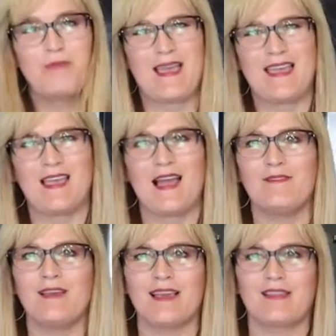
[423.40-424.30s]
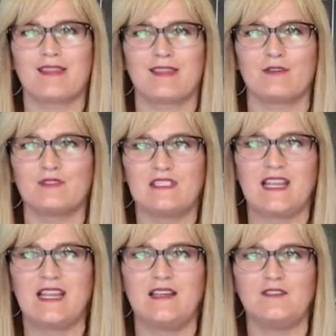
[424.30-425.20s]
bake have like
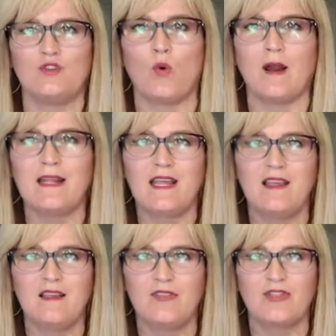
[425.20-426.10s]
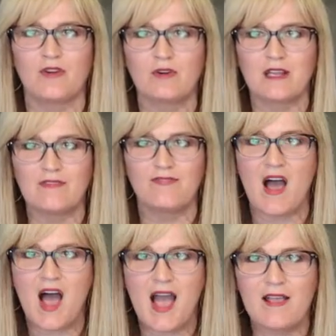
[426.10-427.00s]
thirteen, twenty,
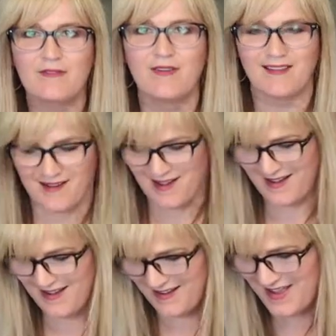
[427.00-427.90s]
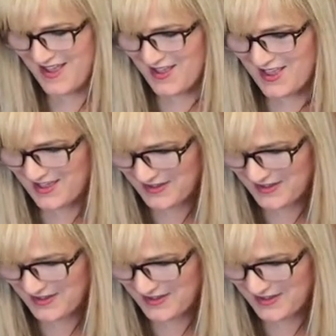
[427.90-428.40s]
thirty-five items in it,